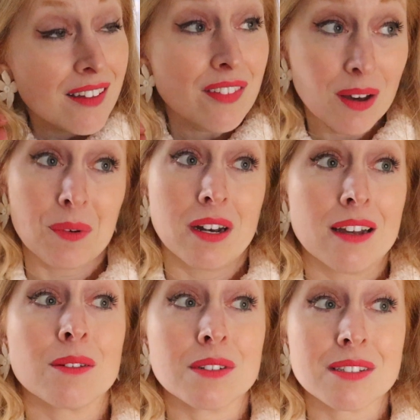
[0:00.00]
that
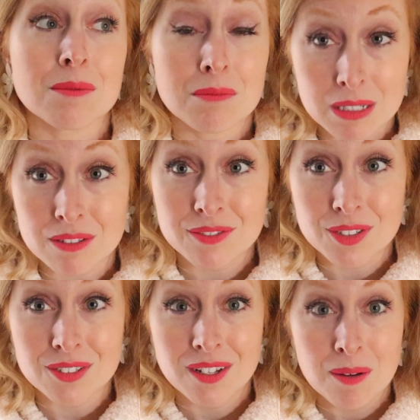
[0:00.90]
wedding was
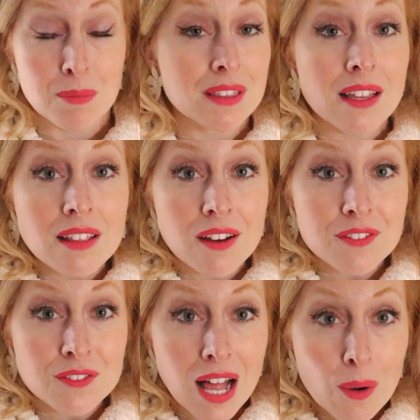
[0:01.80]
beautiful. But they
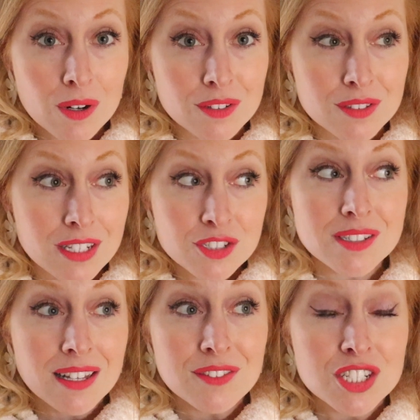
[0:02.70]
left flowers. They
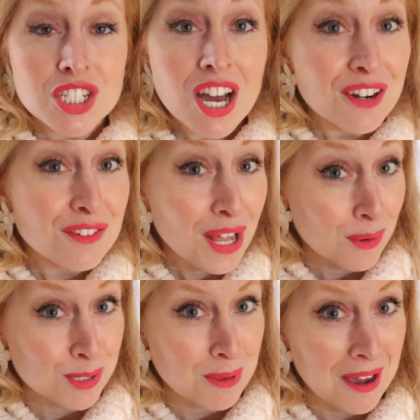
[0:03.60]
just left a ton of
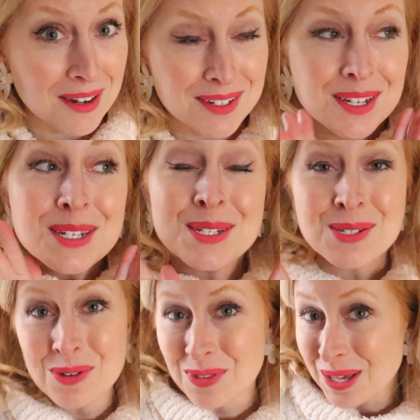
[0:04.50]
flowers behind.
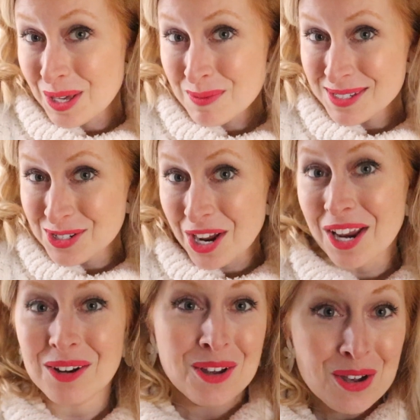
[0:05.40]
So thank you, Miss
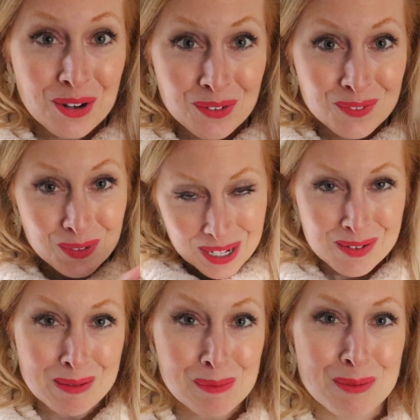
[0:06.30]
Jane, for
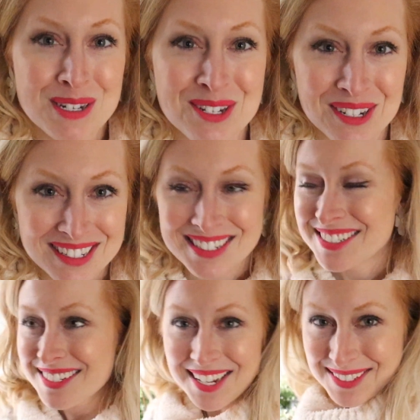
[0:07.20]
giving me permission
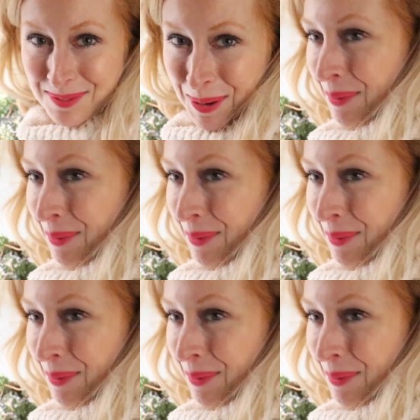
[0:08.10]
to take some